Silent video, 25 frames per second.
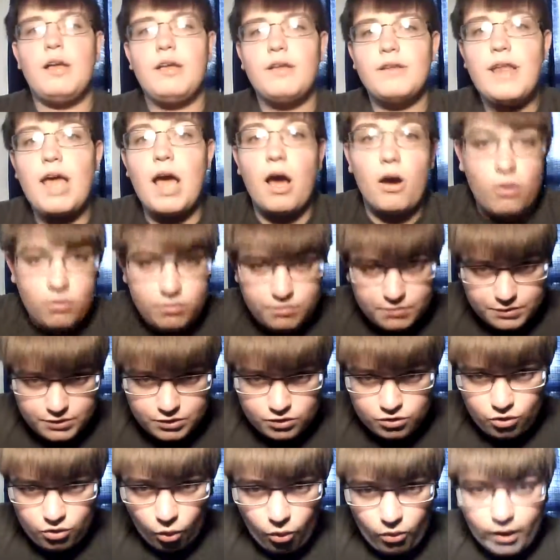Now,
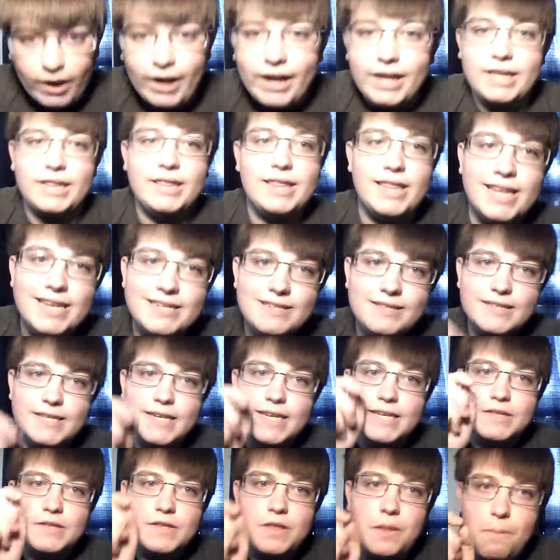story. This
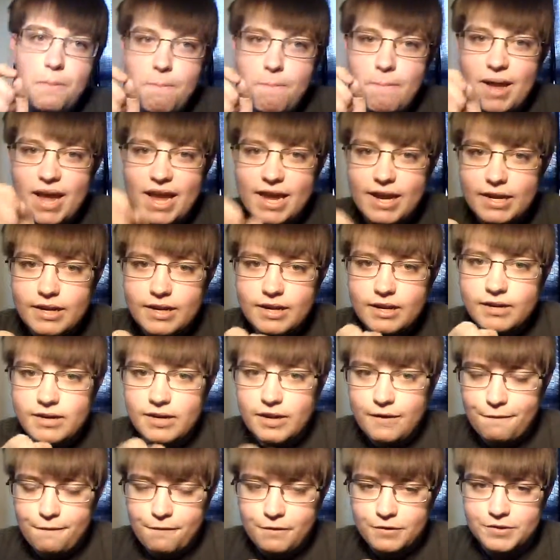is the main
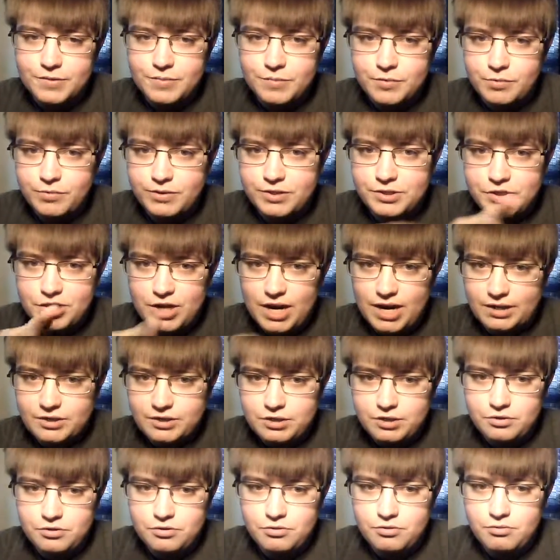difference between Jak
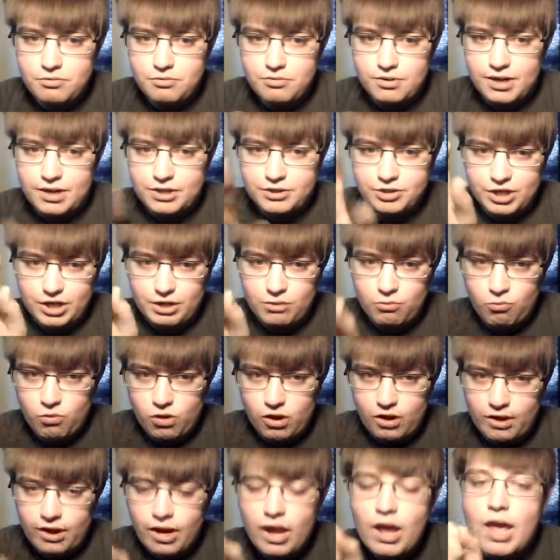II and Jak
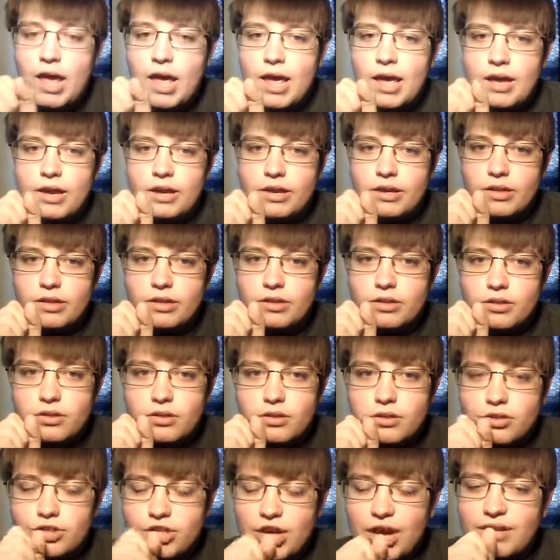I.
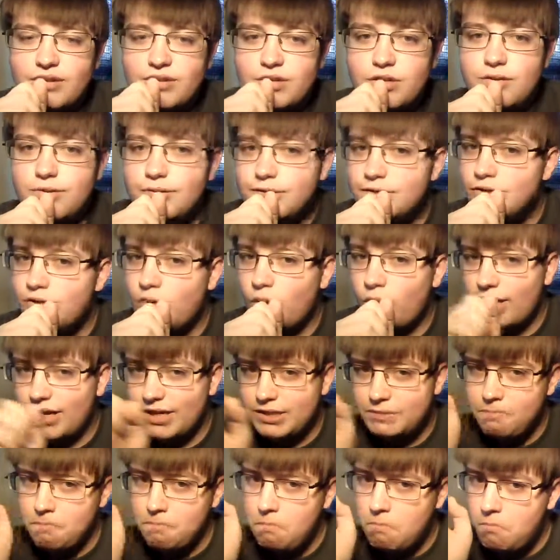Jak II's story
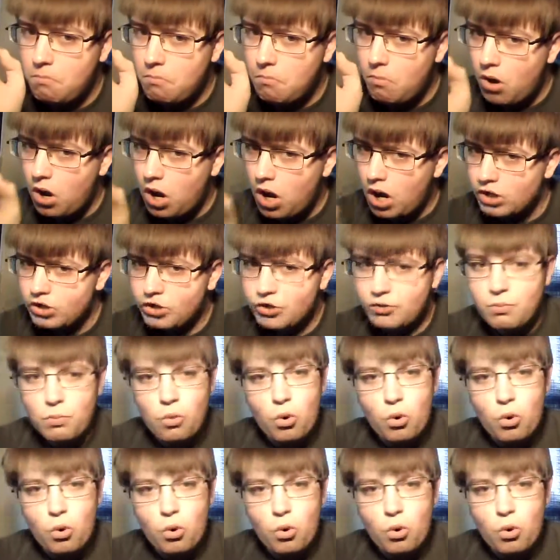is much